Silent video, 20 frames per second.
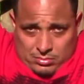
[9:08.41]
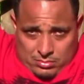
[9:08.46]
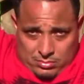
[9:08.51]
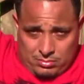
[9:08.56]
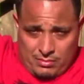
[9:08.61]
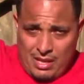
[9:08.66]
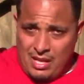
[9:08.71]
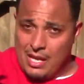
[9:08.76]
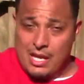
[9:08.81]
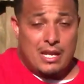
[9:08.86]

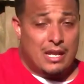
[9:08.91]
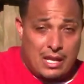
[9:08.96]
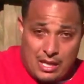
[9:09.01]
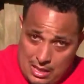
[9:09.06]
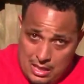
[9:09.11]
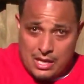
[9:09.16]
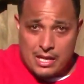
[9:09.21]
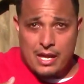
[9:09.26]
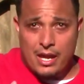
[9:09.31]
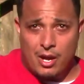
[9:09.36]

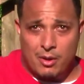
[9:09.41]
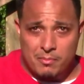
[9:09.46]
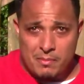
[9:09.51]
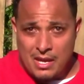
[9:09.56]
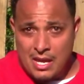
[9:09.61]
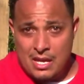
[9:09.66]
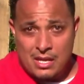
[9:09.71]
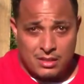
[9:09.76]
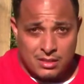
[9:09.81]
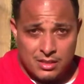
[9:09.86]
It helped
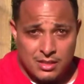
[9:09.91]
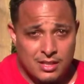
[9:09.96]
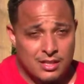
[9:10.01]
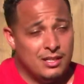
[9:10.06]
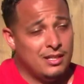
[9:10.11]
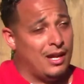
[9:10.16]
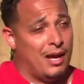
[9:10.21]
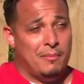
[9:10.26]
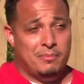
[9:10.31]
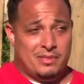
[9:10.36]
me.
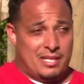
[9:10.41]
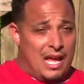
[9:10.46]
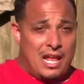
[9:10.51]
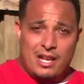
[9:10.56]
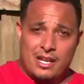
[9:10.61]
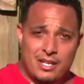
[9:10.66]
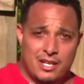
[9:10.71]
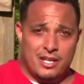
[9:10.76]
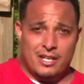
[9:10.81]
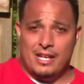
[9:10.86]
I'm
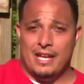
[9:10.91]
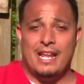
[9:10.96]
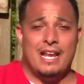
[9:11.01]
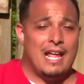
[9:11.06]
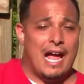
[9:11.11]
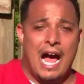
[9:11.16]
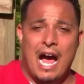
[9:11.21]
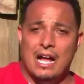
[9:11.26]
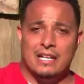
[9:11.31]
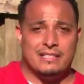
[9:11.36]
telling you,
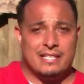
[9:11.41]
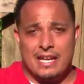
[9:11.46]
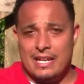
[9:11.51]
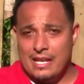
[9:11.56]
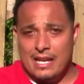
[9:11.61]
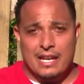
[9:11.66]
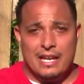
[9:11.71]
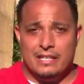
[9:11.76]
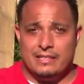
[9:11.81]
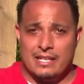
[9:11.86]
I'll take
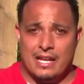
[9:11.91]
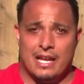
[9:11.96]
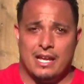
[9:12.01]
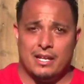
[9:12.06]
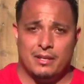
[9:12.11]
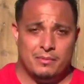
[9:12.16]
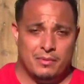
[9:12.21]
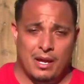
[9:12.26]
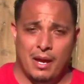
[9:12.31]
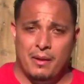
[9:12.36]

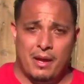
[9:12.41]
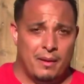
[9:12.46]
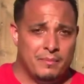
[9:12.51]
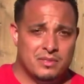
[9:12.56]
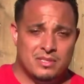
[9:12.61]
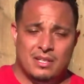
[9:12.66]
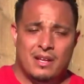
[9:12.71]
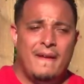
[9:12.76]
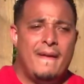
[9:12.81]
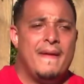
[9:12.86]
anything.
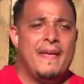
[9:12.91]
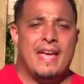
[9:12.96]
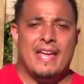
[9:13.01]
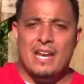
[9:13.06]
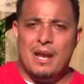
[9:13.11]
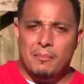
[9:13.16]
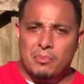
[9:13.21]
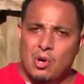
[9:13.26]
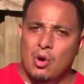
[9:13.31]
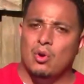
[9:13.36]
And
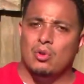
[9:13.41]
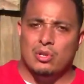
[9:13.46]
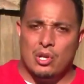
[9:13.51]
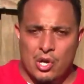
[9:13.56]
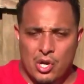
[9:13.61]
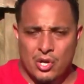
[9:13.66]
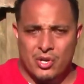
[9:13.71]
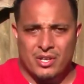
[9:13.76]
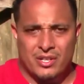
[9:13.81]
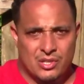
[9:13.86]
I'm going to
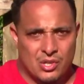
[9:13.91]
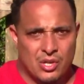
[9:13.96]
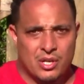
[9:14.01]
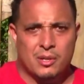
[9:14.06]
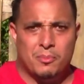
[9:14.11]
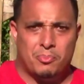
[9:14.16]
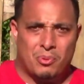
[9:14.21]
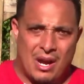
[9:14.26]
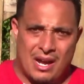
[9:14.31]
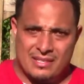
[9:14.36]
learn during the
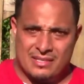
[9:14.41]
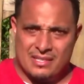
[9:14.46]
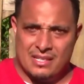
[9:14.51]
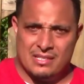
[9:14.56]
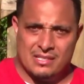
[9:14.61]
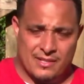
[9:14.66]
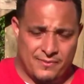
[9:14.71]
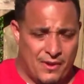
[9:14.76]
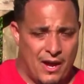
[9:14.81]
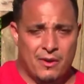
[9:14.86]

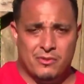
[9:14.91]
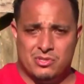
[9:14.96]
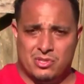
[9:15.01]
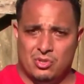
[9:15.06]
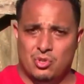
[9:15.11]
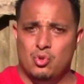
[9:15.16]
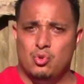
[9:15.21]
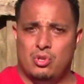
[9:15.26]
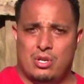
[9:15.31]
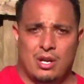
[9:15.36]
process. If I was
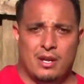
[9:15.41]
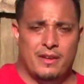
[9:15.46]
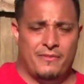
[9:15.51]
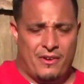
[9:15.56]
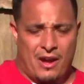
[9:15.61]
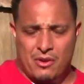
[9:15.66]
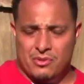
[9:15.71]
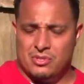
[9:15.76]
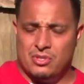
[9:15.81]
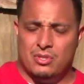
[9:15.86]

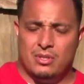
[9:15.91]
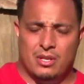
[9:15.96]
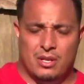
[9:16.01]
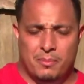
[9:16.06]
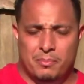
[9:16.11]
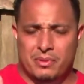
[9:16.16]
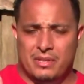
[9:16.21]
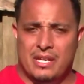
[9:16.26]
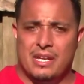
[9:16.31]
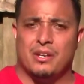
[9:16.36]
a
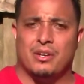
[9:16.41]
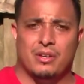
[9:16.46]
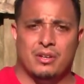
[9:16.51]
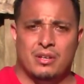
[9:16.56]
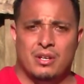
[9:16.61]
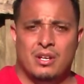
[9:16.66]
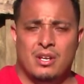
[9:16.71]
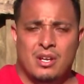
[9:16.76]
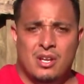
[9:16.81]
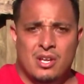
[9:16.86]
beginner.
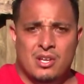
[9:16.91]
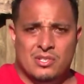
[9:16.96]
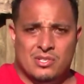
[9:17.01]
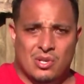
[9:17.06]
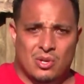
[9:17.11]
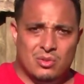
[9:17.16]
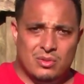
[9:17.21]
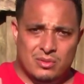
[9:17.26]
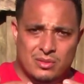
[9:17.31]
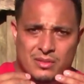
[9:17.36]

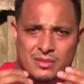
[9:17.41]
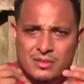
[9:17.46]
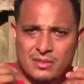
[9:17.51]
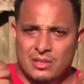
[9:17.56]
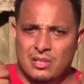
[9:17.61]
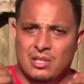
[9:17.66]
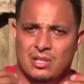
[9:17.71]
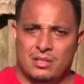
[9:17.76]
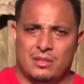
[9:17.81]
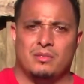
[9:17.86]
So
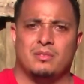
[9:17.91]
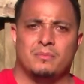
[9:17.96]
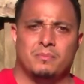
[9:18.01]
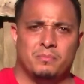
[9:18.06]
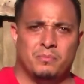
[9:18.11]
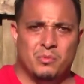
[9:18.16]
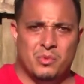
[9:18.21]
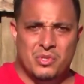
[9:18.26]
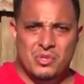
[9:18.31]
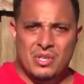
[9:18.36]
look,
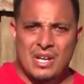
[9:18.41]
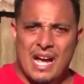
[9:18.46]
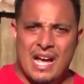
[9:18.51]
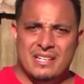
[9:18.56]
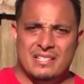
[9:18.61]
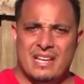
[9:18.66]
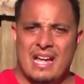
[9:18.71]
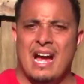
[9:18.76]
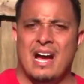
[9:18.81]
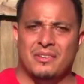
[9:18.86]
when you
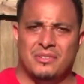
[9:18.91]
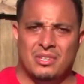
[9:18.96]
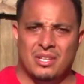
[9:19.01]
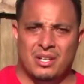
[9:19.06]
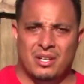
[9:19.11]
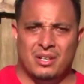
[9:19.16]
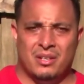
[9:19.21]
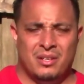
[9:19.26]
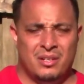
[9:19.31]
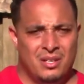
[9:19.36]
guys are out
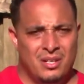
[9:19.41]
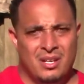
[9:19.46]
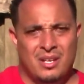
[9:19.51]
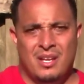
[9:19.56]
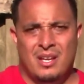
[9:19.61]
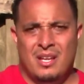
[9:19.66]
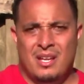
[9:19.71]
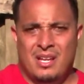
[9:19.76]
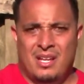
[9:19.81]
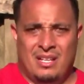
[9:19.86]
there,
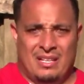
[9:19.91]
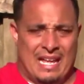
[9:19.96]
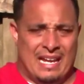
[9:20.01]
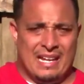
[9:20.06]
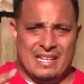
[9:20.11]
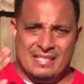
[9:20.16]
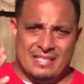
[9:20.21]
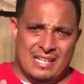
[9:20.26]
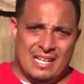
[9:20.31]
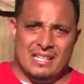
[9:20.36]
like I
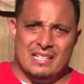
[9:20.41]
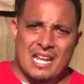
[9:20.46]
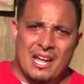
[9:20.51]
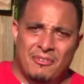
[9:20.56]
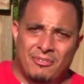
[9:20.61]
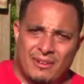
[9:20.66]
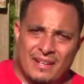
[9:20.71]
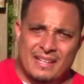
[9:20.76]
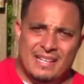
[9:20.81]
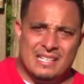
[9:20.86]
said,
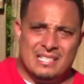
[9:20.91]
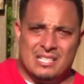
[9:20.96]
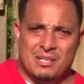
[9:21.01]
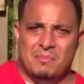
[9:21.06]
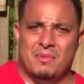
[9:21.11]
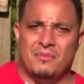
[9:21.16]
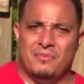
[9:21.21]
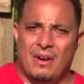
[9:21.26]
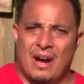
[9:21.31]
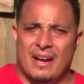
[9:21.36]
definitely get some
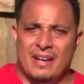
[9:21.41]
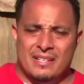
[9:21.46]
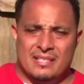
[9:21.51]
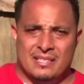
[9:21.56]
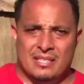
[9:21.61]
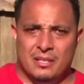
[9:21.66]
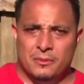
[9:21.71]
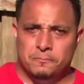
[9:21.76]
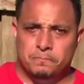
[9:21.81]
advice.